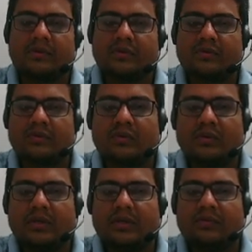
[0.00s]
So
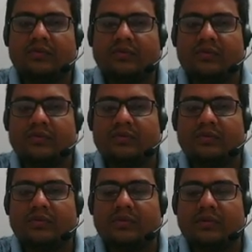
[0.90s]
if
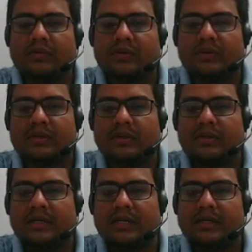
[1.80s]

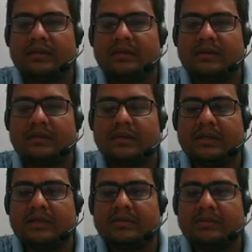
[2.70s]
tan
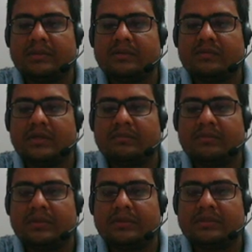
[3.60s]
x plus y
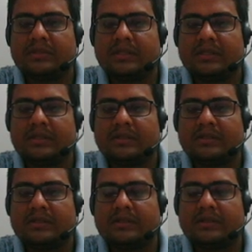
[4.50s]
plus z,
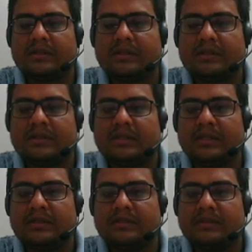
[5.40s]
that
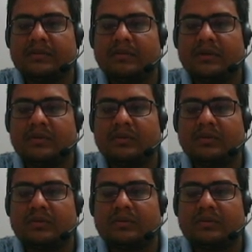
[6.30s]
is equal to,